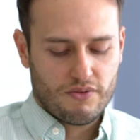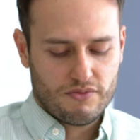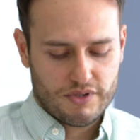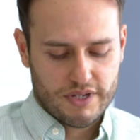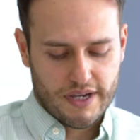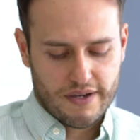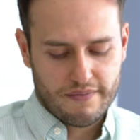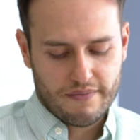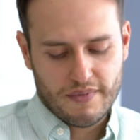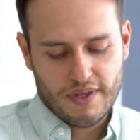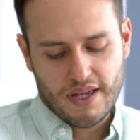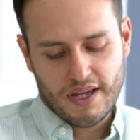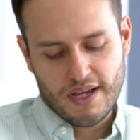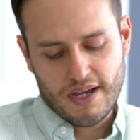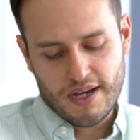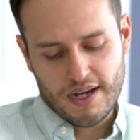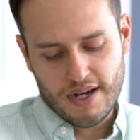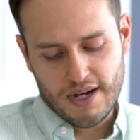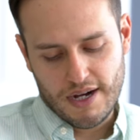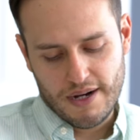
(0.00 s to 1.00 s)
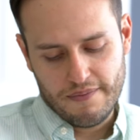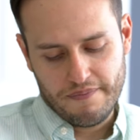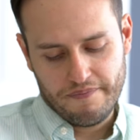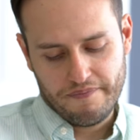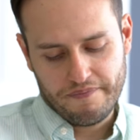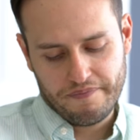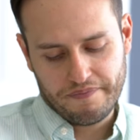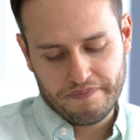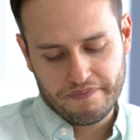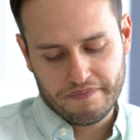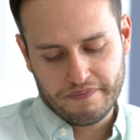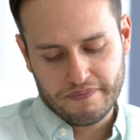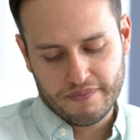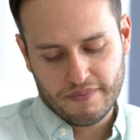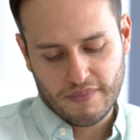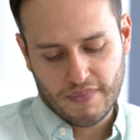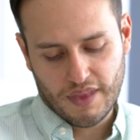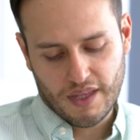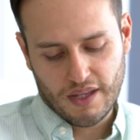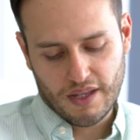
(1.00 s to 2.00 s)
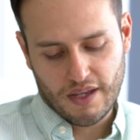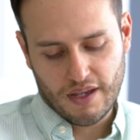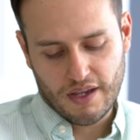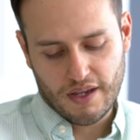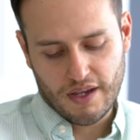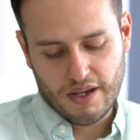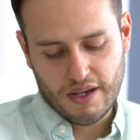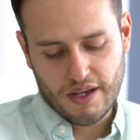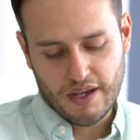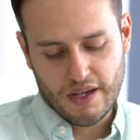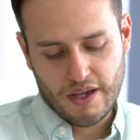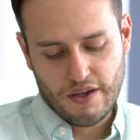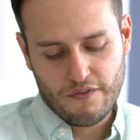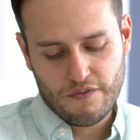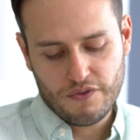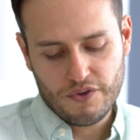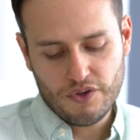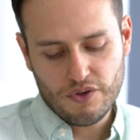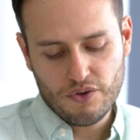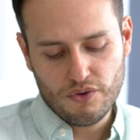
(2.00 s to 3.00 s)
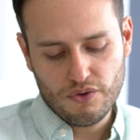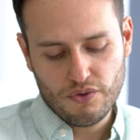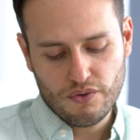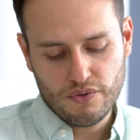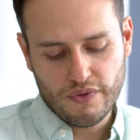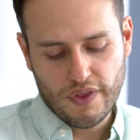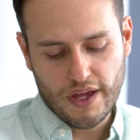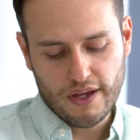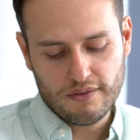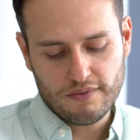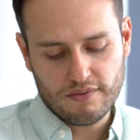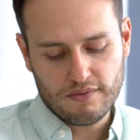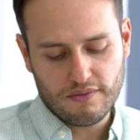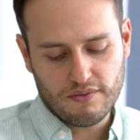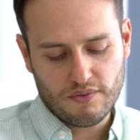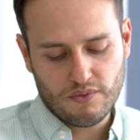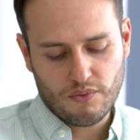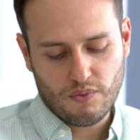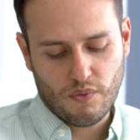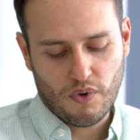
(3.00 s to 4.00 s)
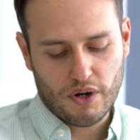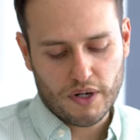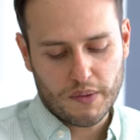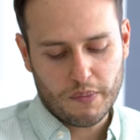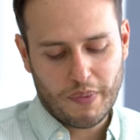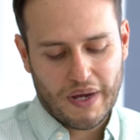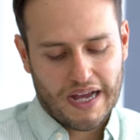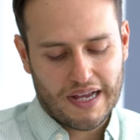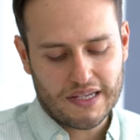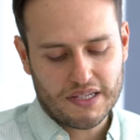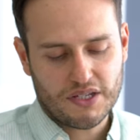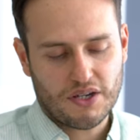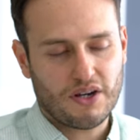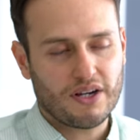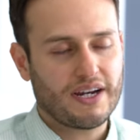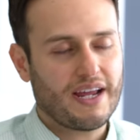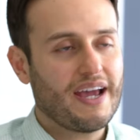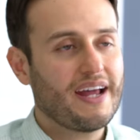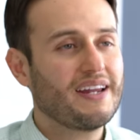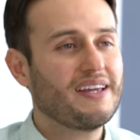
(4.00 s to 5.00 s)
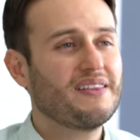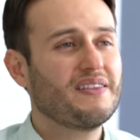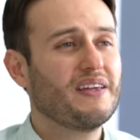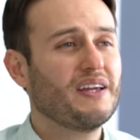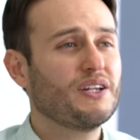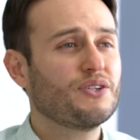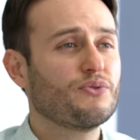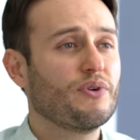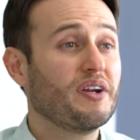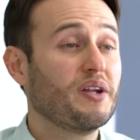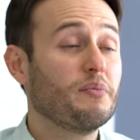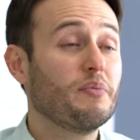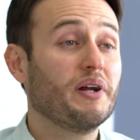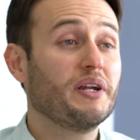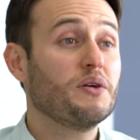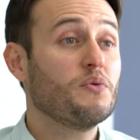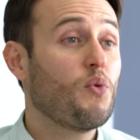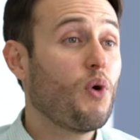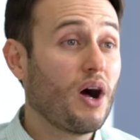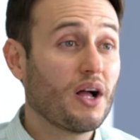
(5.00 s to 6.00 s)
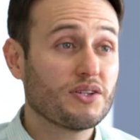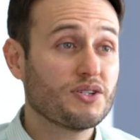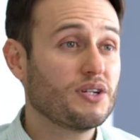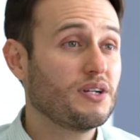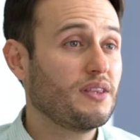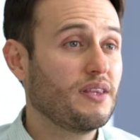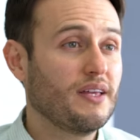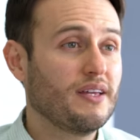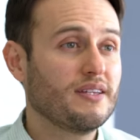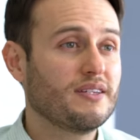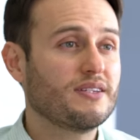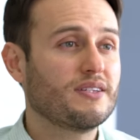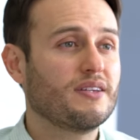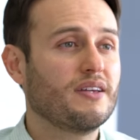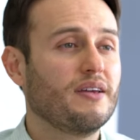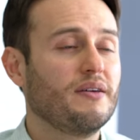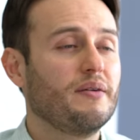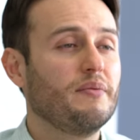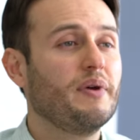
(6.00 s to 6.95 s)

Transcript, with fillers: Okay. Um, if you then were to pass on anything to anybody watching this,